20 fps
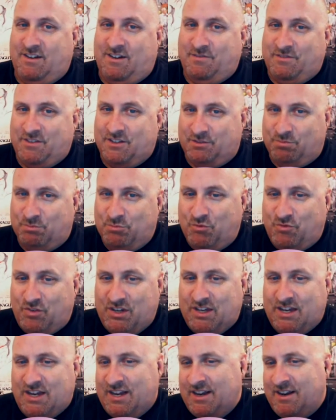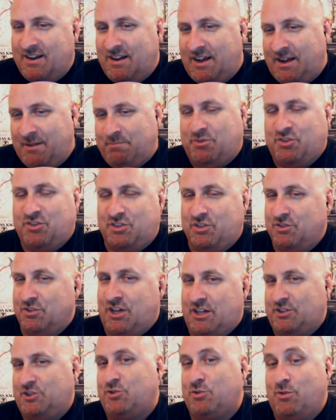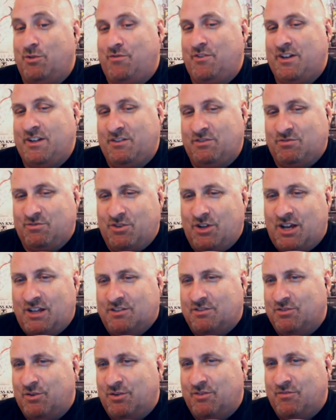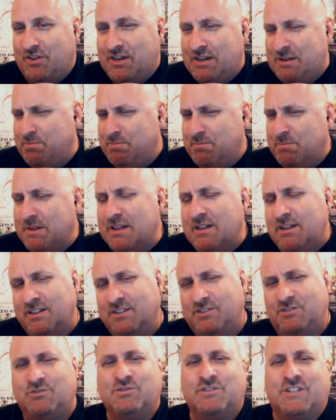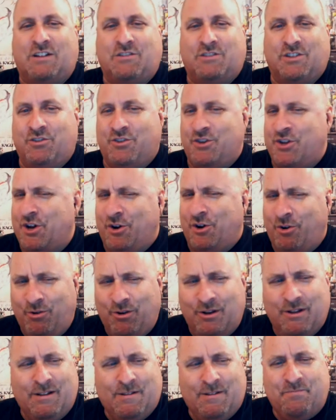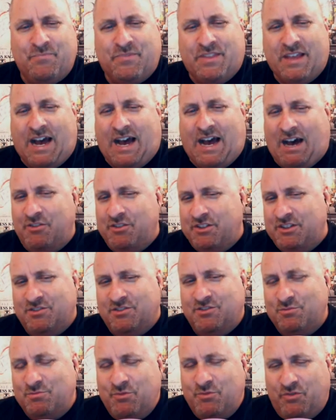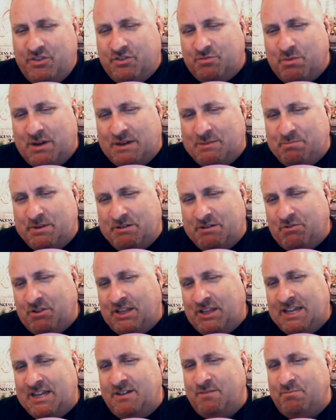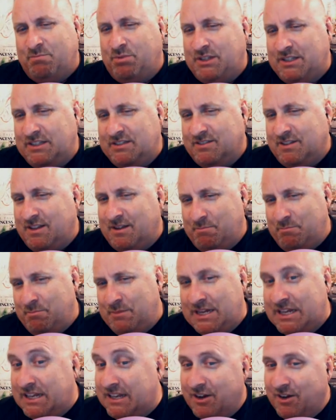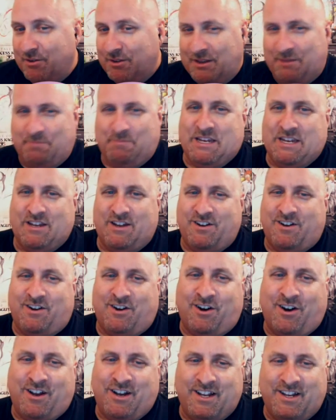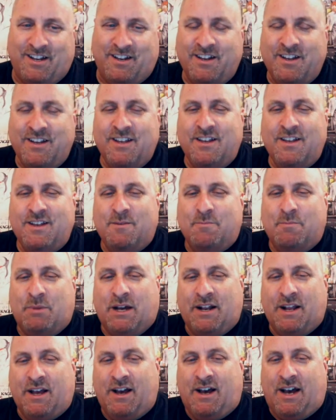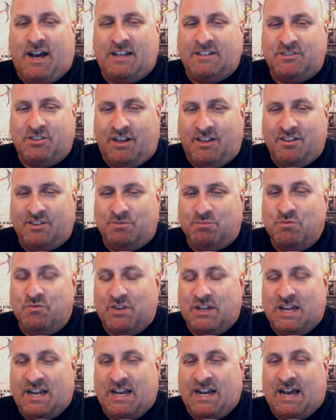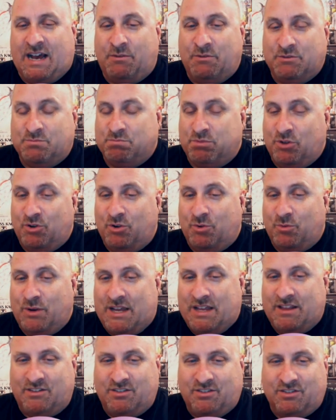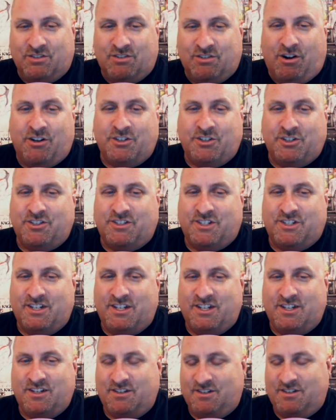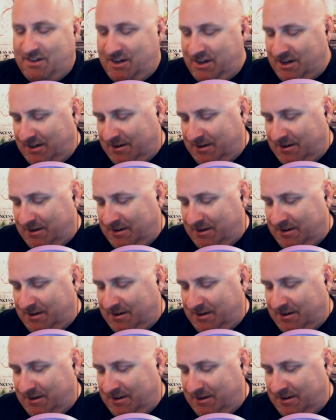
of this movie, and I'm still not sure if it is or not. So if any listeners out there know how these two movies might be related, please let me know. Let me in on it. But I saw this movie and I was blown away. This is an Argentinian